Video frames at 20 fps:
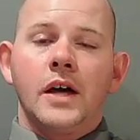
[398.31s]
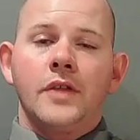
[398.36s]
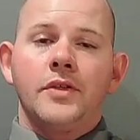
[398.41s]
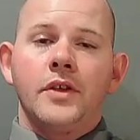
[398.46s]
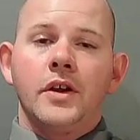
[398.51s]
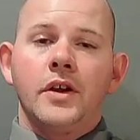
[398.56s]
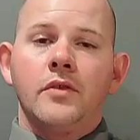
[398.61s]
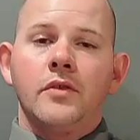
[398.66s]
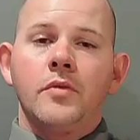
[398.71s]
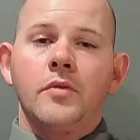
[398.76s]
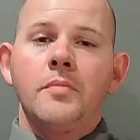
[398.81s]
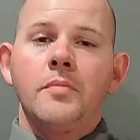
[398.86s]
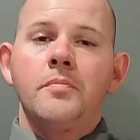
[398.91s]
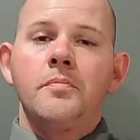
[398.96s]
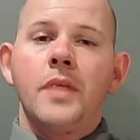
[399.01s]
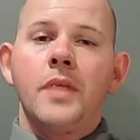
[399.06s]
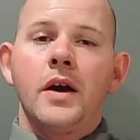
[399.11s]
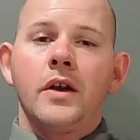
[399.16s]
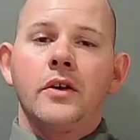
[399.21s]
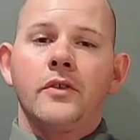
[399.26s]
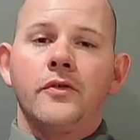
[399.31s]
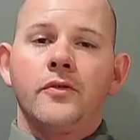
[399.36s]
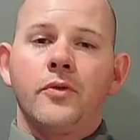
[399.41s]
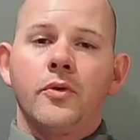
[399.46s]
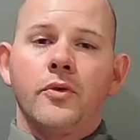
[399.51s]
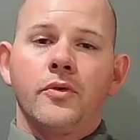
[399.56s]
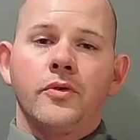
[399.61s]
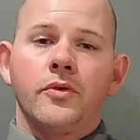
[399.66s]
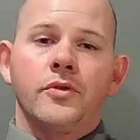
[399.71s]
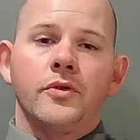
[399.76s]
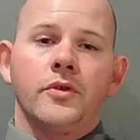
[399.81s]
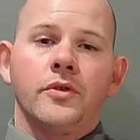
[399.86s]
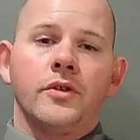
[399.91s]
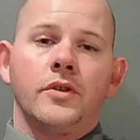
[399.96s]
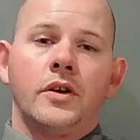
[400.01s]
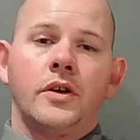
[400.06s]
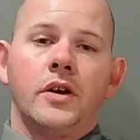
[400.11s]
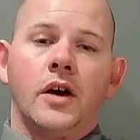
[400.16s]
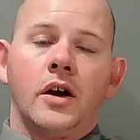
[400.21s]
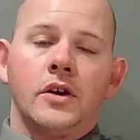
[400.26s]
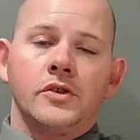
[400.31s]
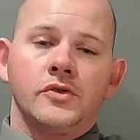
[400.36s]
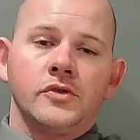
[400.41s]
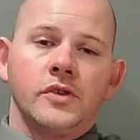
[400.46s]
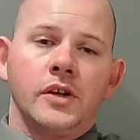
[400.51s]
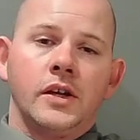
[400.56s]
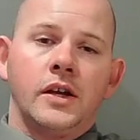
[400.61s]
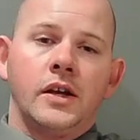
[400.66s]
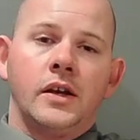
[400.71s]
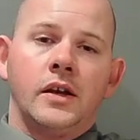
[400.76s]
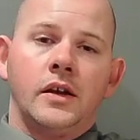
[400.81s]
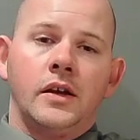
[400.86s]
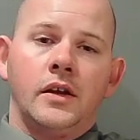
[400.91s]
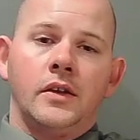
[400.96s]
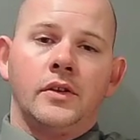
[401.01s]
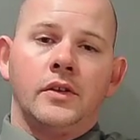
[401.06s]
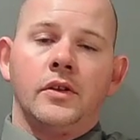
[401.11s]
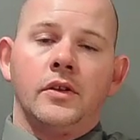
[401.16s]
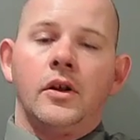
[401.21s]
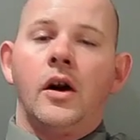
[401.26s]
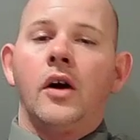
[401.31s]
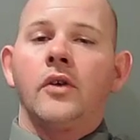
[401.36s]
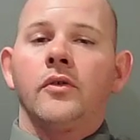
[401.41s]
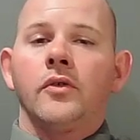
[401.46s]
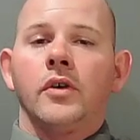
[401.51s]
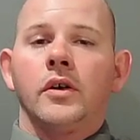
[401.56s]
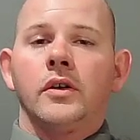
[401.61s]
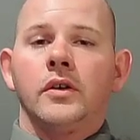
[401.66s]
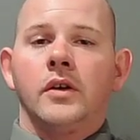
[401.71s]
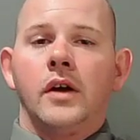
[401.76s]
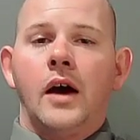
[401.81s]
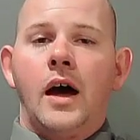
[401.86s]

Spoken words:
I think it would be better for the country in the long run.